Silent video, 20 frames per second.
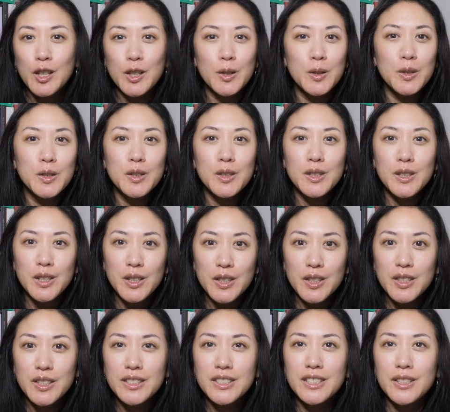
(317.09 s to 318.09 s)
you'll
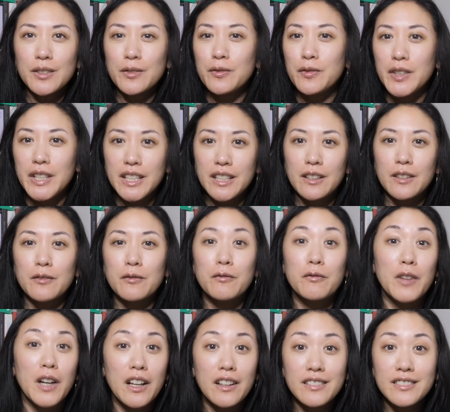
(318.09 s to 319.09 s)
learn to feed it
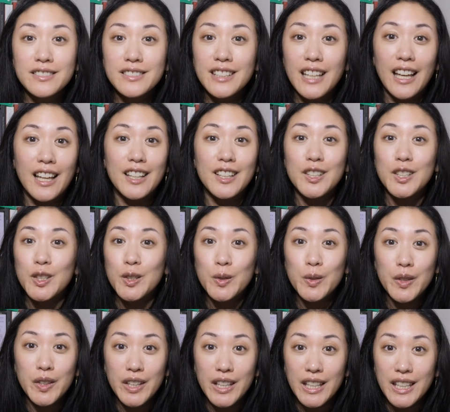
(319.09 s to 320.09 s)
fun and
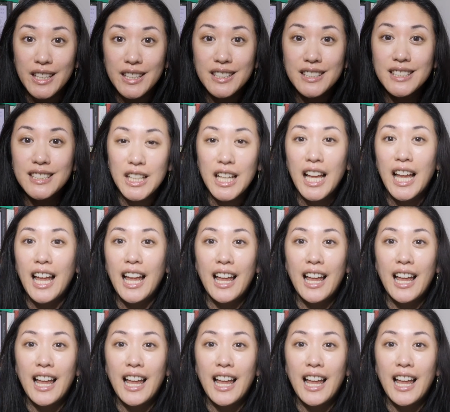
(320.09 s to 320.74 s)
new things